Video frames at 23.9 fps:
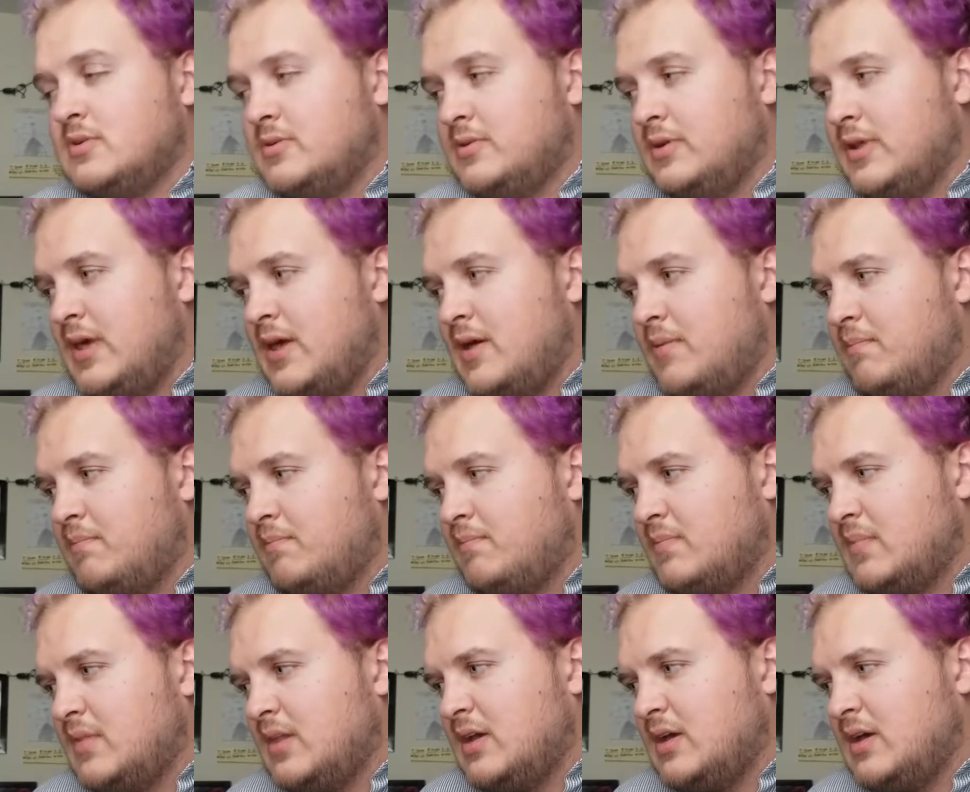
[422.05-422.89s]
him.
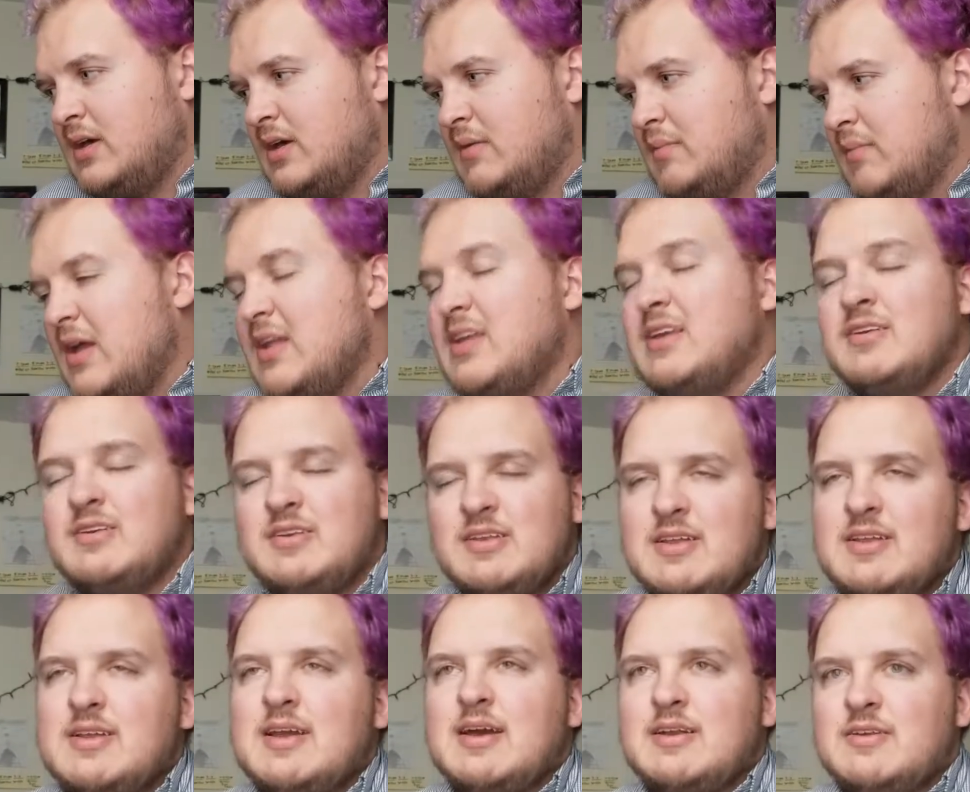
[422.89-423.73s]
And you
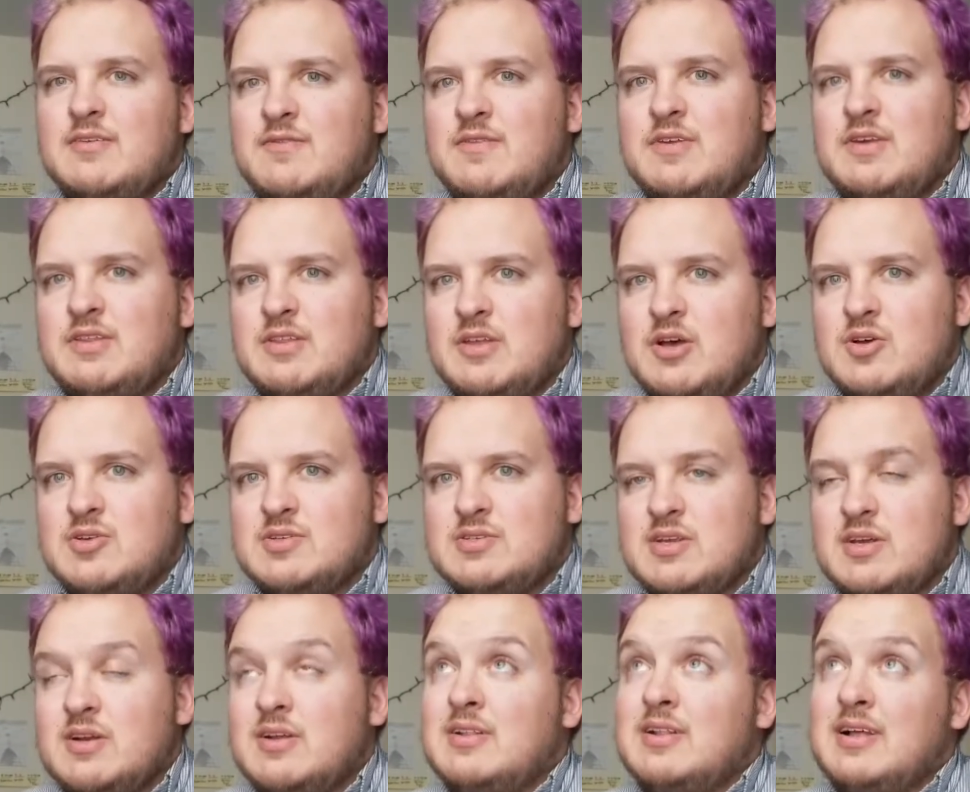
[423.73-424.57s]
did kind of need those
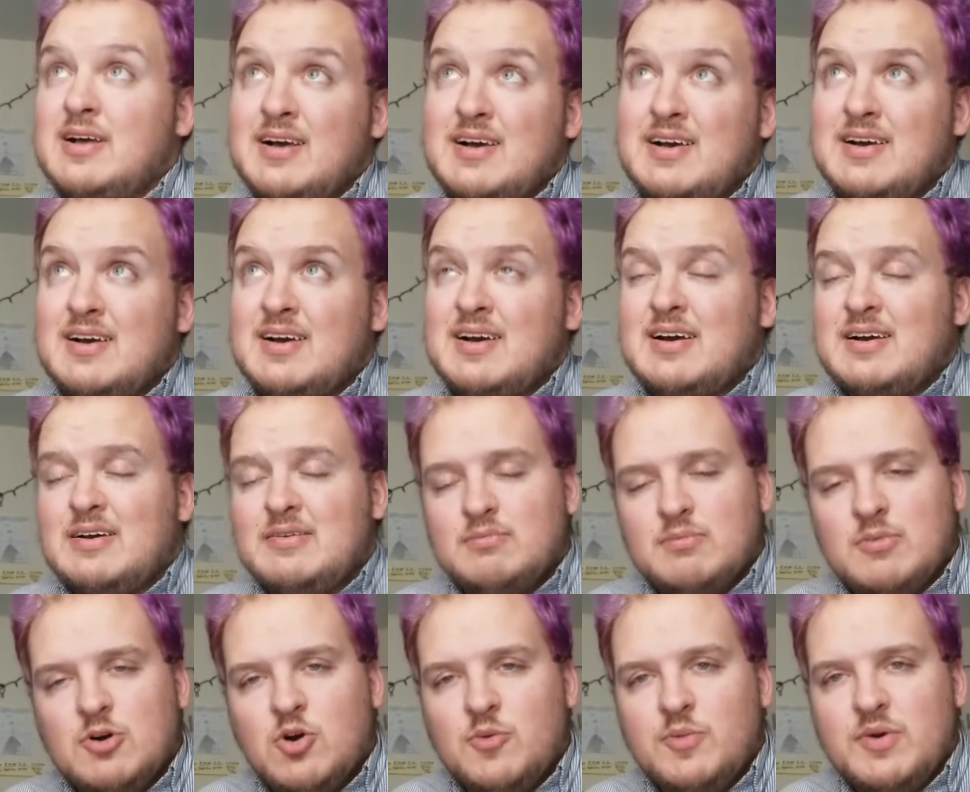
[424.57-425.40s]
little haha
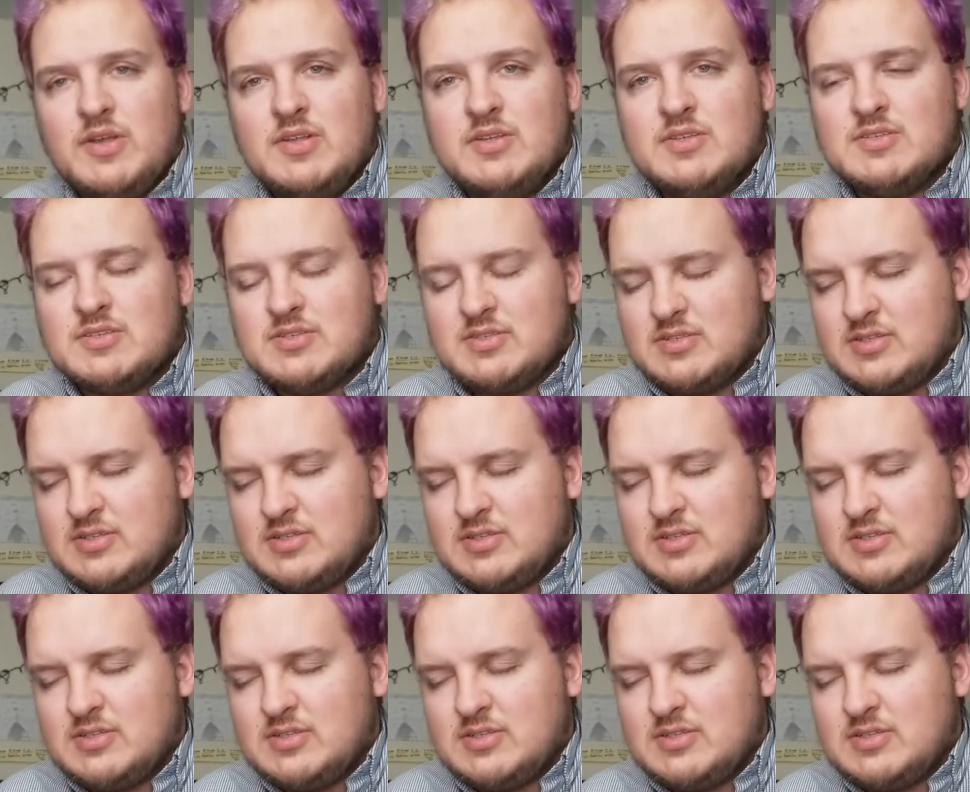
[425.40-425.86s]
moments,